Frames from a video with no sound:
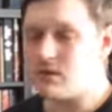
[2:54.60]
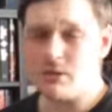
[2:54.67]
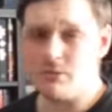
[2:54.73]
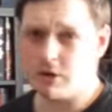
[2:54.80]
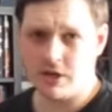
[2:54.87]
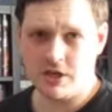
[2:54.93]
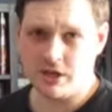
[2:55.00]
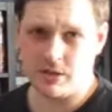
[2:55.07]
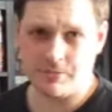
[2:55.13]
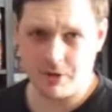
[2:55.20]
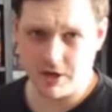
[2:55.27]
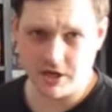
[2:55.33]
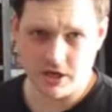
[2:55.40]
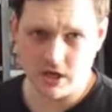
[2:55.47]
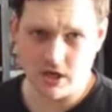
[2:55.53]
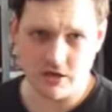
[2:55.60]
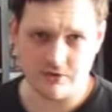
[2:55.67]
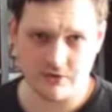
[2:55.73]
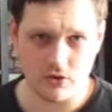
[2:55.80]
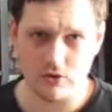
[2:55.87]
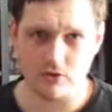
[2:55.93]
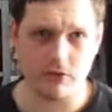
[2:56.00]
Looking at putting a
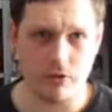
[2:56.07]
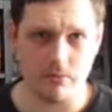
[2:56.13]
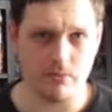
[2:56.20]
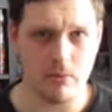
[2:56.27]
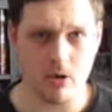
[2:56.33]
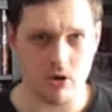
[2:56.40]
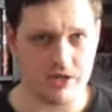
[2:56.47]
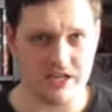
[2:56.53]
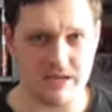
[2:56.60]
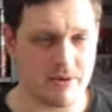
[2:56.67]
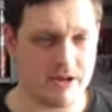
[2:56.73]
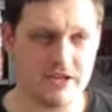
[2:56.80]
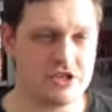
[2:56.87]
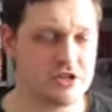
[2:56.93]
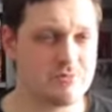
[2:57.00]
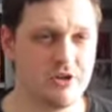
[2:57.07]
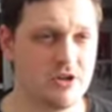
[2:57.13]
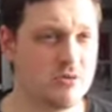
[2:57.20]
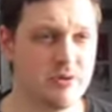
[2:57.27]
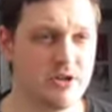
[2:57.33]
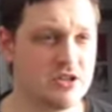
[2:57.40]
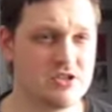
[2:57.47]
few of them on eBay just
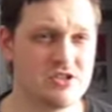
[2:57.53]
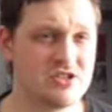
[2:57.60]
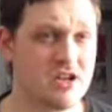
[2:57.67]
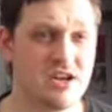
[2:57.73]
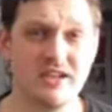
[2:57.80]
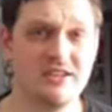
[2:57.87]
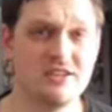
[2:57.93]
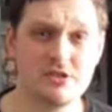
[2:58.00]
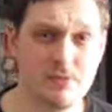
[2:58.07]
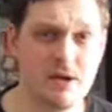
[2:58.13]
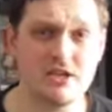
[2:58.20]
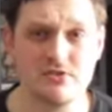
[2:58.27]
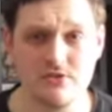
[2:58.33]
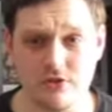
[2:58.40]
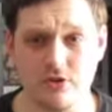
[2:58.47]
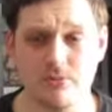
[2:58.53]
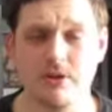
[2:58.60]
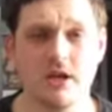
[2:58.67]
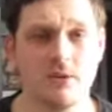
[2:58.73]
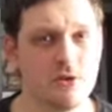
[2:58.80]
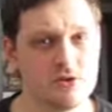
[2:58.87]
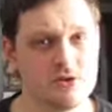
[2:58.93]
purely because I need the space for them, and
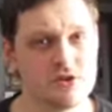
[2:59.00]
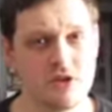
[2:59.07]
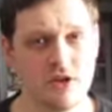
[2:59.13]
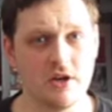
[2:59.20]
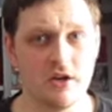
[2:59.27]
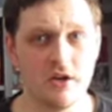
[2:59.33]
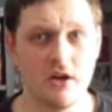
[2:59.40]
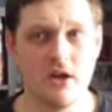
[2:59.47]
they're ones that